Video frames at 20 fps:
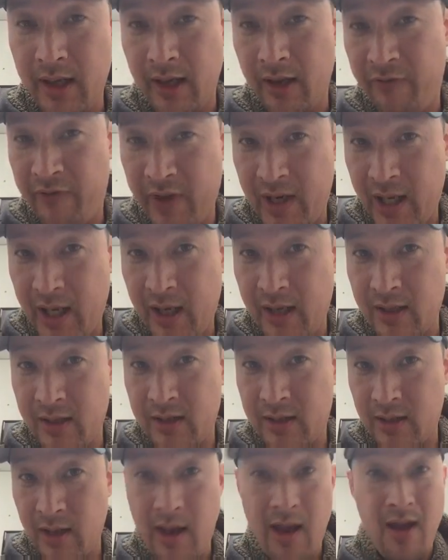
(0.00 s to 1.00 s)
If it
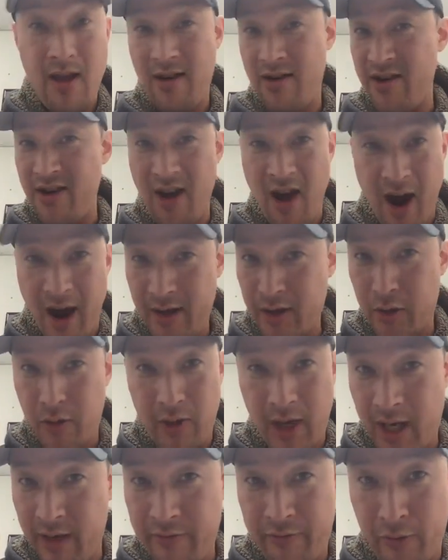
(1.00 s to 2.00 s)
is, not
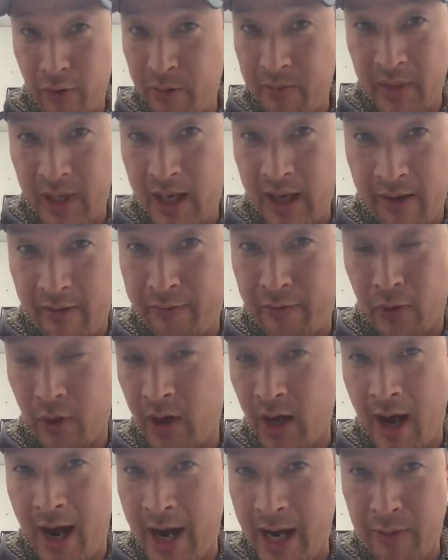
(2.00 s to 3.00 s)
great
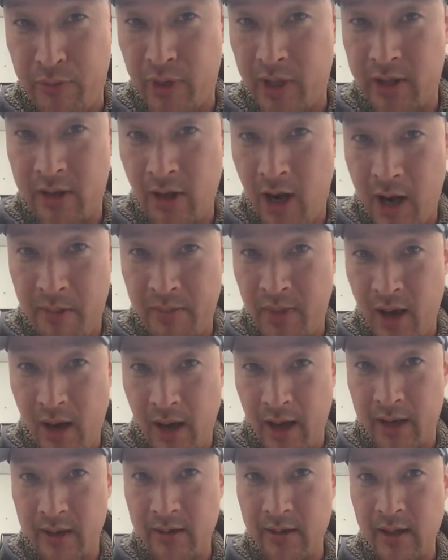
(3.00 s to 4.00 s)
for a hybrid top
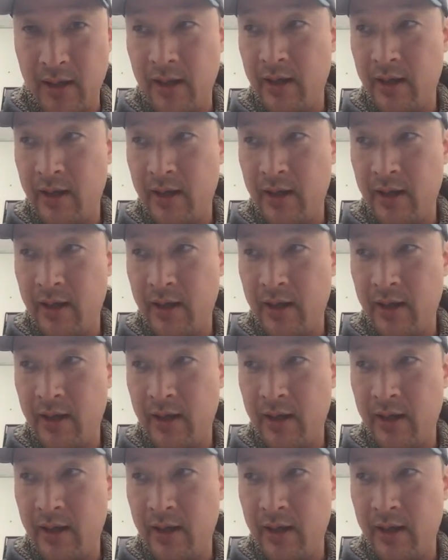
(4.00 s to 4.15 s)
mod.